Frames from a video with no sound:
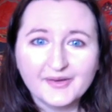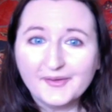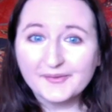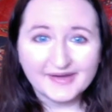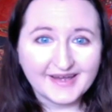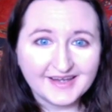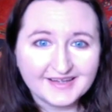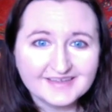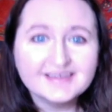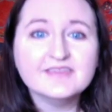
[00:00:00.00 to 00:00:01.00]
Okay,
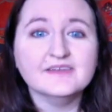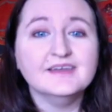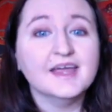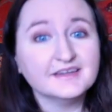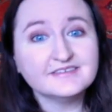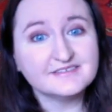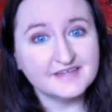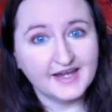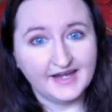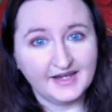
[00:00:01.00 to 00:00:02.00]
the next
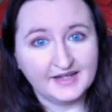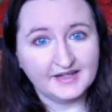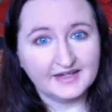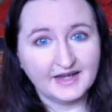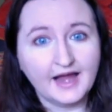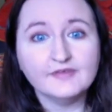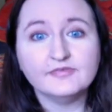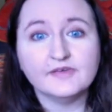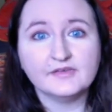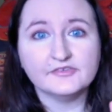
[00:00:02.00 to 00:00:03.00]
day, I
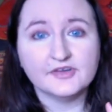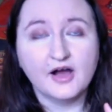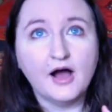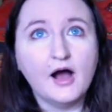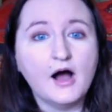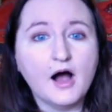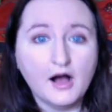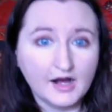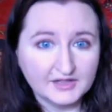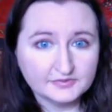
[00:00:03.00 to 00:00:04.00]
felt
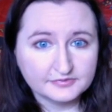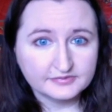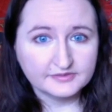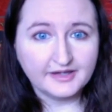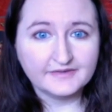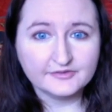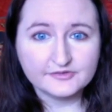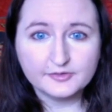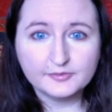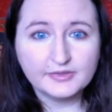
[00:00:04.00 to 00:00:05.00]
off. And there's
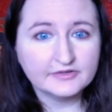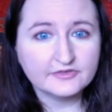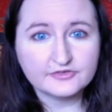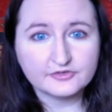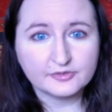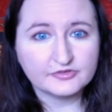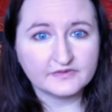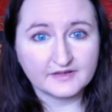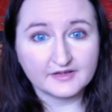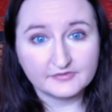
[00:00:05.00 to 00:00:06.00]
no better description
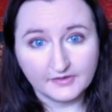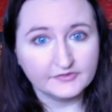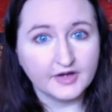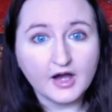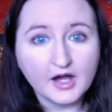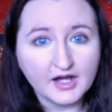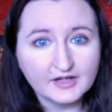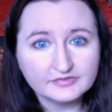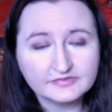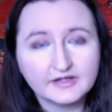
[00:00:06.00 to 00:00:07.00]
than I felt
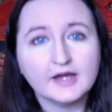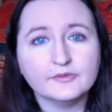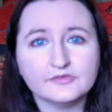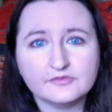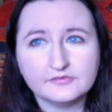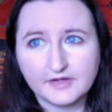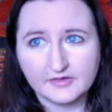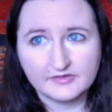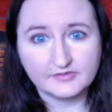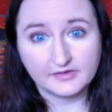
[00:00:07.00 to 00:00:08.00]
off. I was
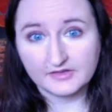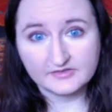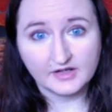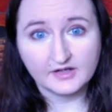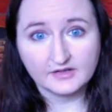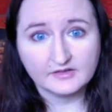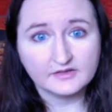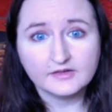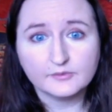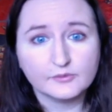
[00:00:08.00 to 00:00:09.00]
very, very tired.
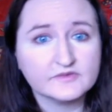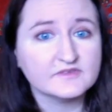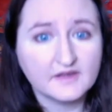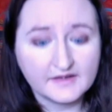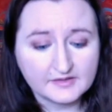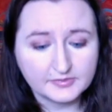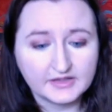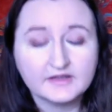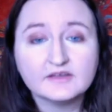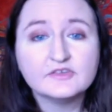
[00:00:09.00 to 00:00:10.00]
It wasn't like
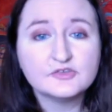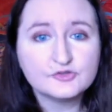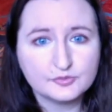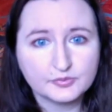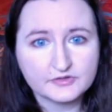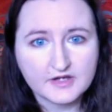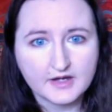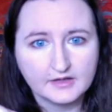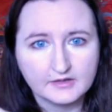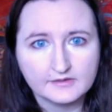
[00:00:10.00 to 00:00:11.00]
me, super
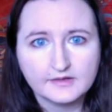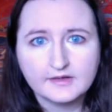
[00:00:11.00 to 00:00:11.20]
tired.